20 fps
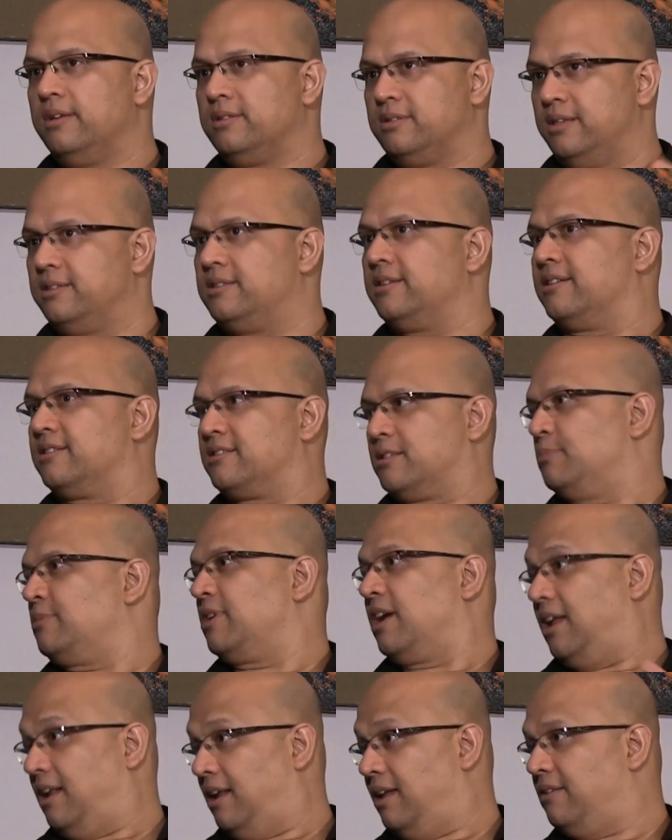Teaching is
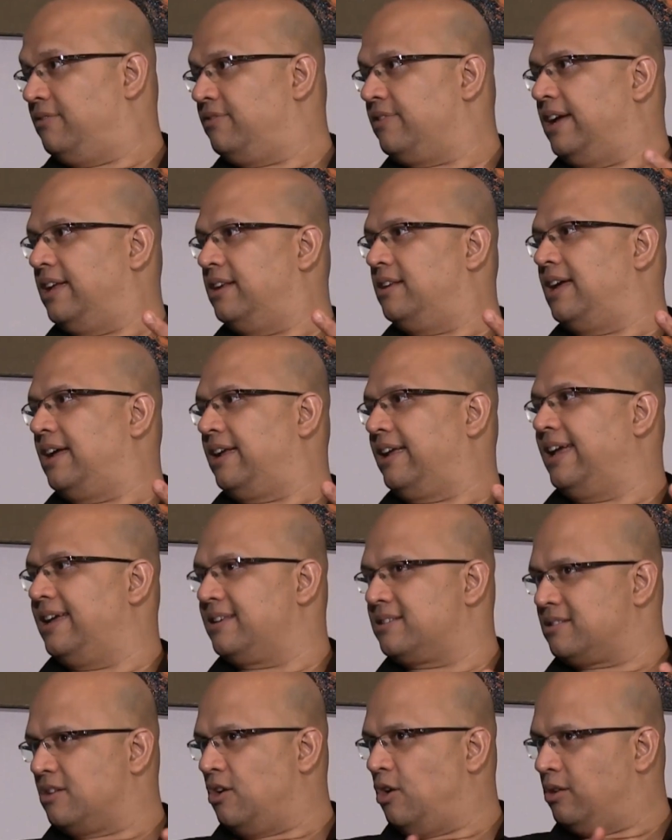something I love, and I
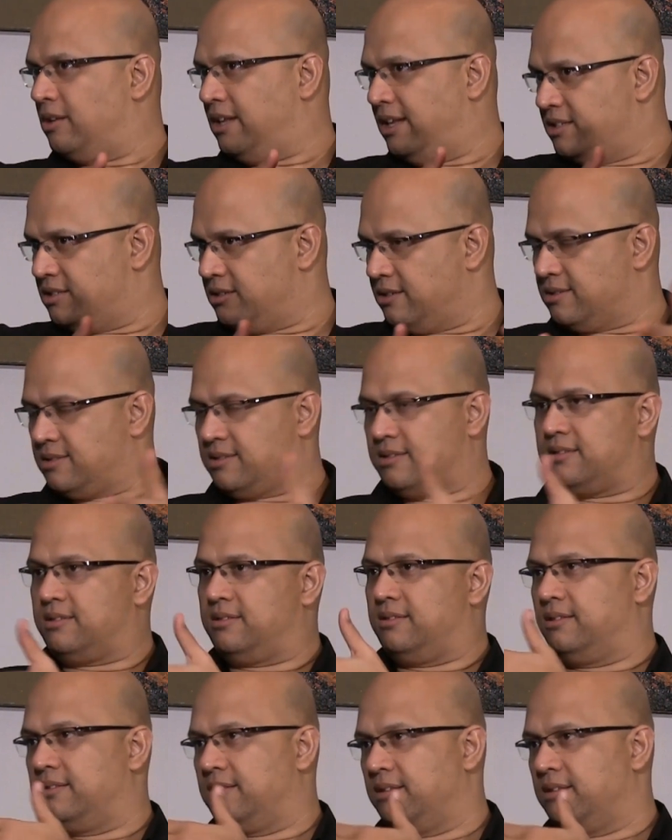guess all that just